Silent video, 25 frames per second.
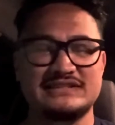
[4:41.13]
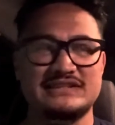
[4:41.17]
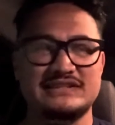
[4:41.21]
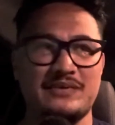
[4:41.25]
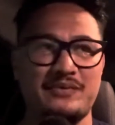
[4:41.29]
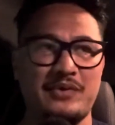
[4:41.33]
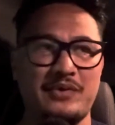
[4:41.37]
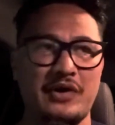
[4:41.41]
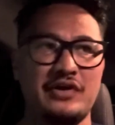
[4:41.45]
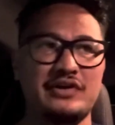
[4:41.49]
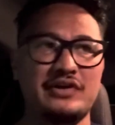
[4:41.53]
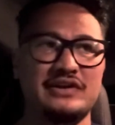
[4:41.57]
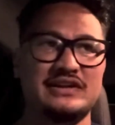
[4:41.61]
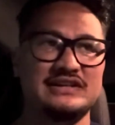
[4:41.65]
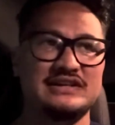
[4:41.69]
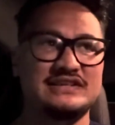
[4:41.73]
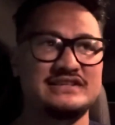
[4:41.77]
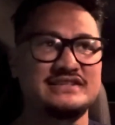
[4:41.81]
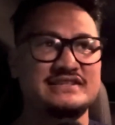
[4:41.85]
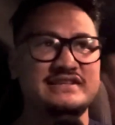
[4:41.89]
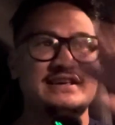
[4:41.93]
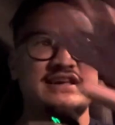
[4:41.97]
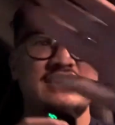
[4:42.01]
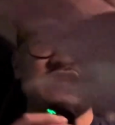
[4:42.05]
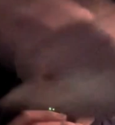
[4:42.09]

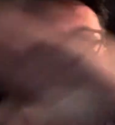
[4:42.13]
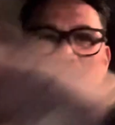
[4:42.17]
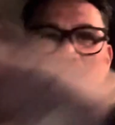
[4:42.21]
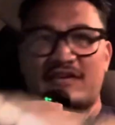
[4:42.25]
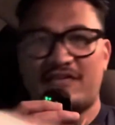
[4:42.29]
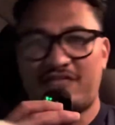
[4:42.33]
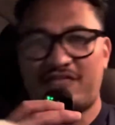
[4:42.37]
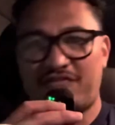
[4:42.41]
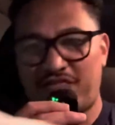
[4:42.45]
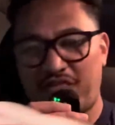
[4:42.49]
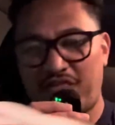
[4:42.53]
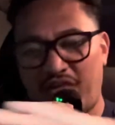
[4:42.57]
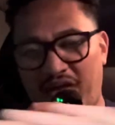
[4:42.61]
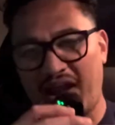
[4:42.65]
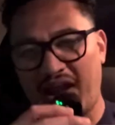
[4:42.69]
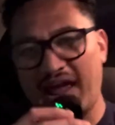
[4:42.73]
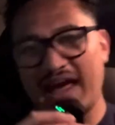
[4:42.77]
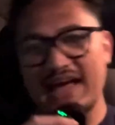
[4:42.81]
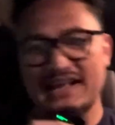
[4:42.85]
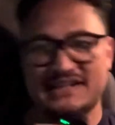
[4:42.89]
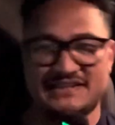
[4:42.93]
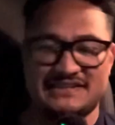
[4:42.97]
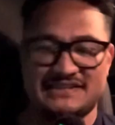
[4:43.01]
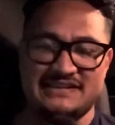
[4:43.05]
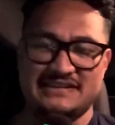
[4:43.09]
opponents
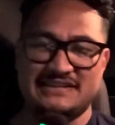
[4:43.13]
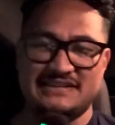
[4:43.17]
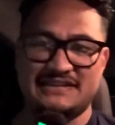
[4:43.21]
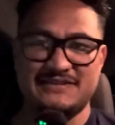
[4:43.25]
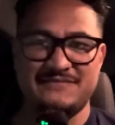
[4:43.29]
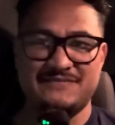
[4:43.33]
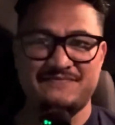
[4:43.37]
flattened,